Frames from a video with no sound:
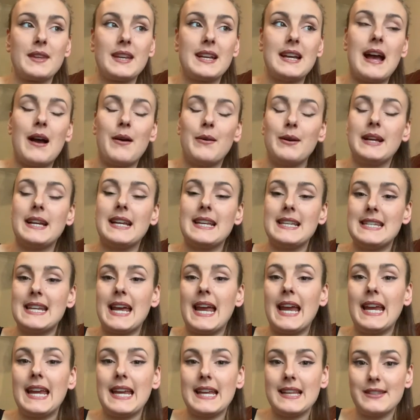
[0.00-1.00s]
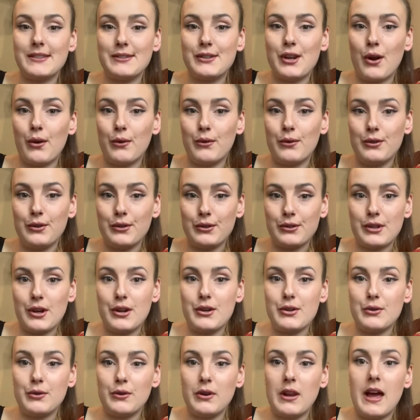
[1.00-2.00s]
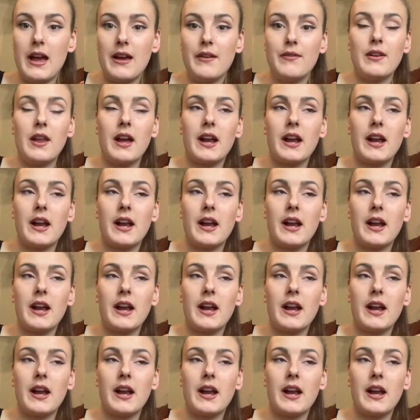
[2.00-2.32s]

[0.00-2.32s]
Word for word: how it can take its toll on your social life.